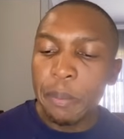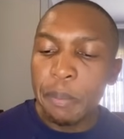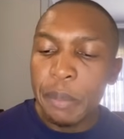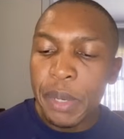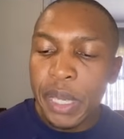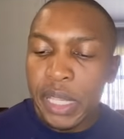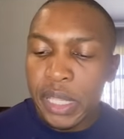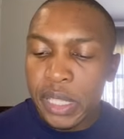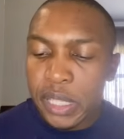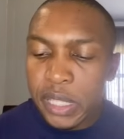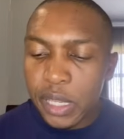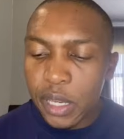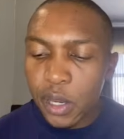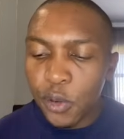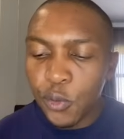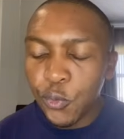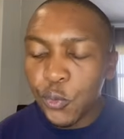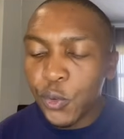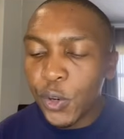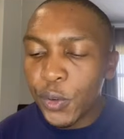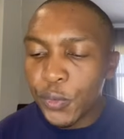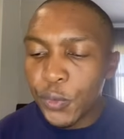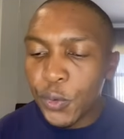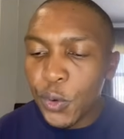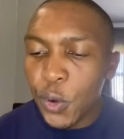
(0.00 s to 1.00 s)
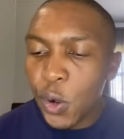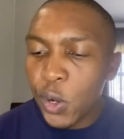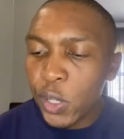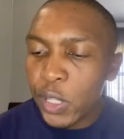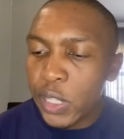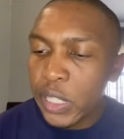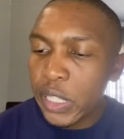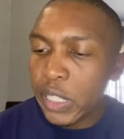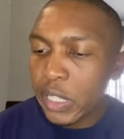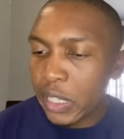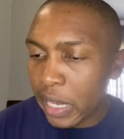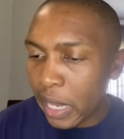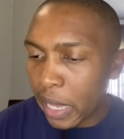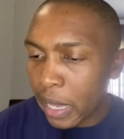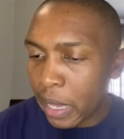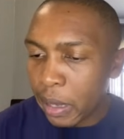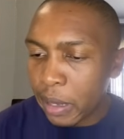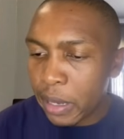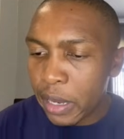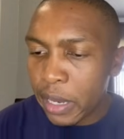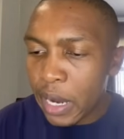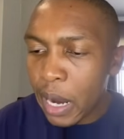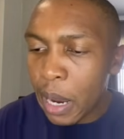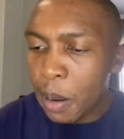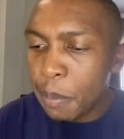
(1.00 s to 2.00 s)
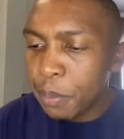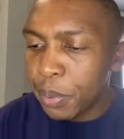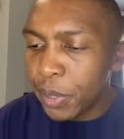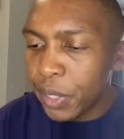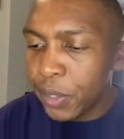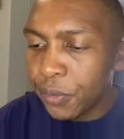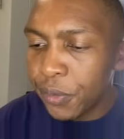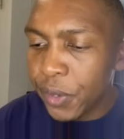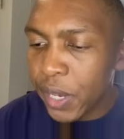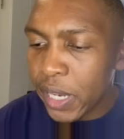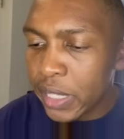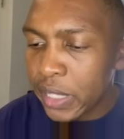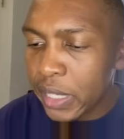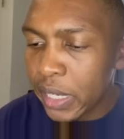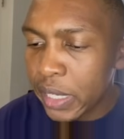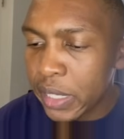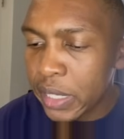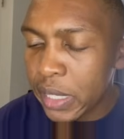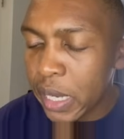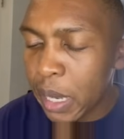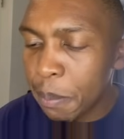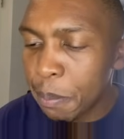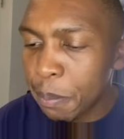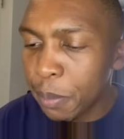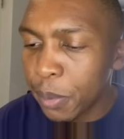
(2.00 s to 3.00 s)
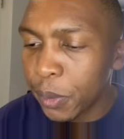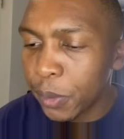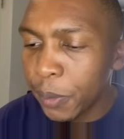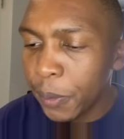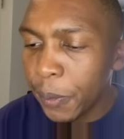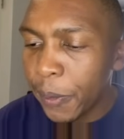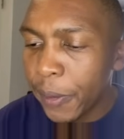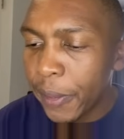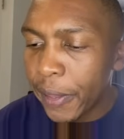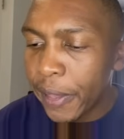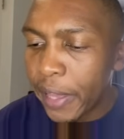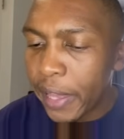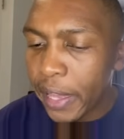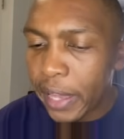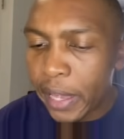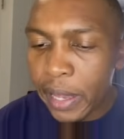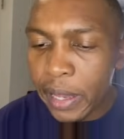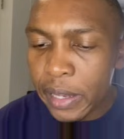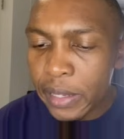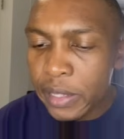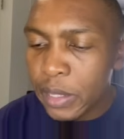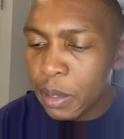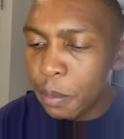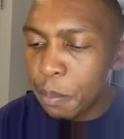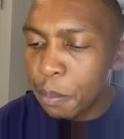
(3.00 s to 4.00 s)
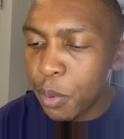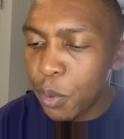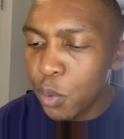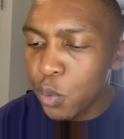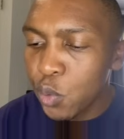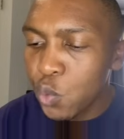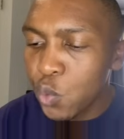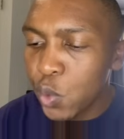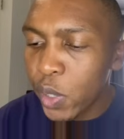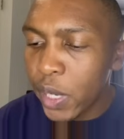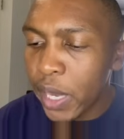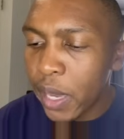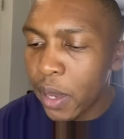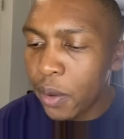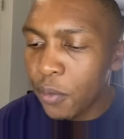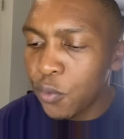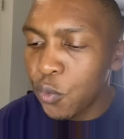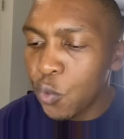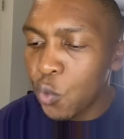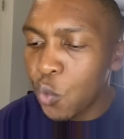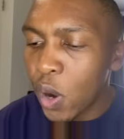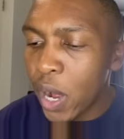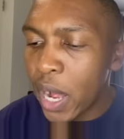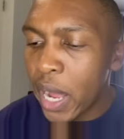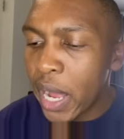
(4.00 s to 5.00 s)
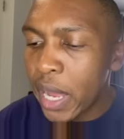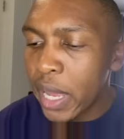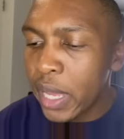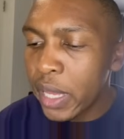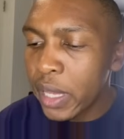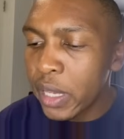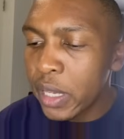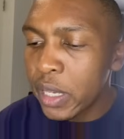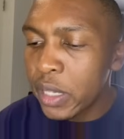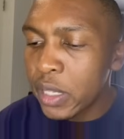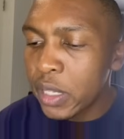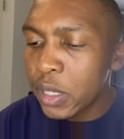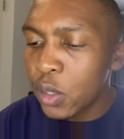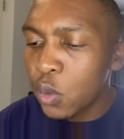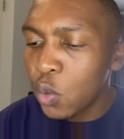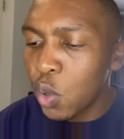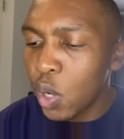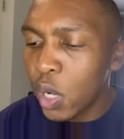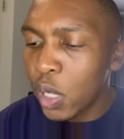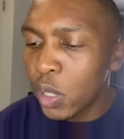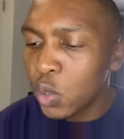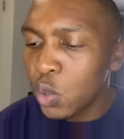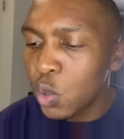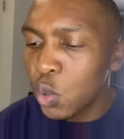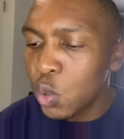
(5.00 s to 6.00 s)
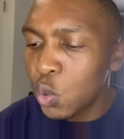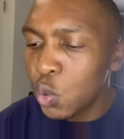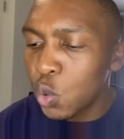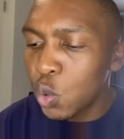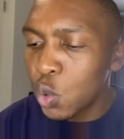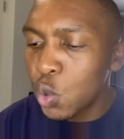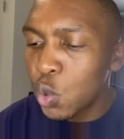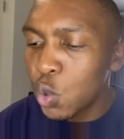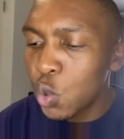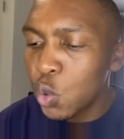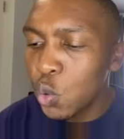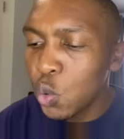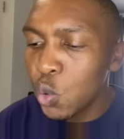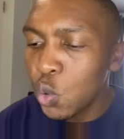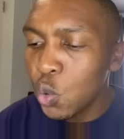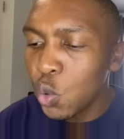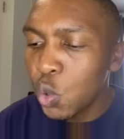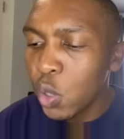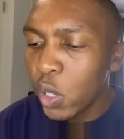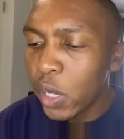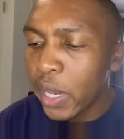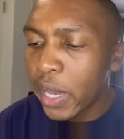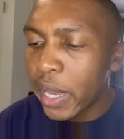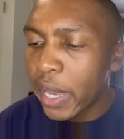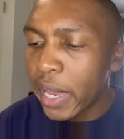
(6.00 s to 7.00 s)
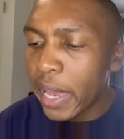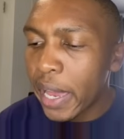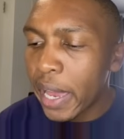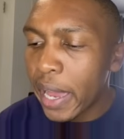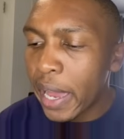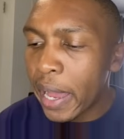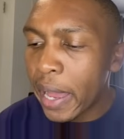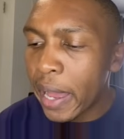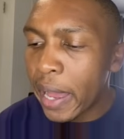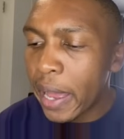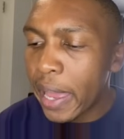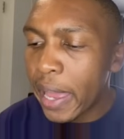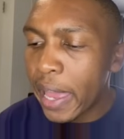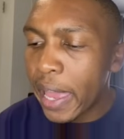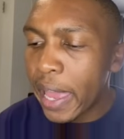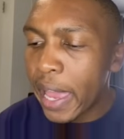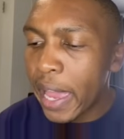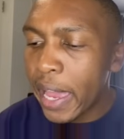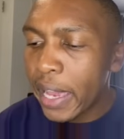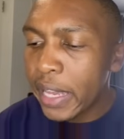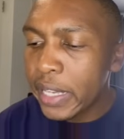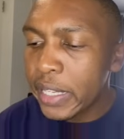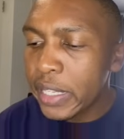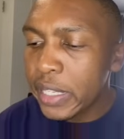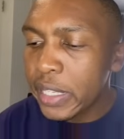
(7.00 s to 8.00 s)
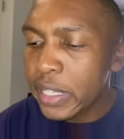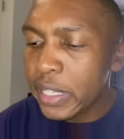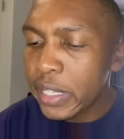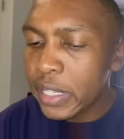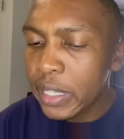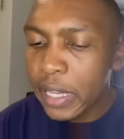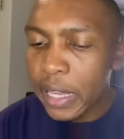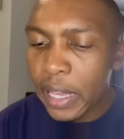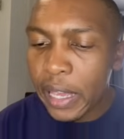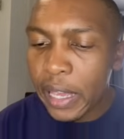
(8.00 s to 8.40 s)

means if we've got, in our previous example, suppose we have y is equal to 2x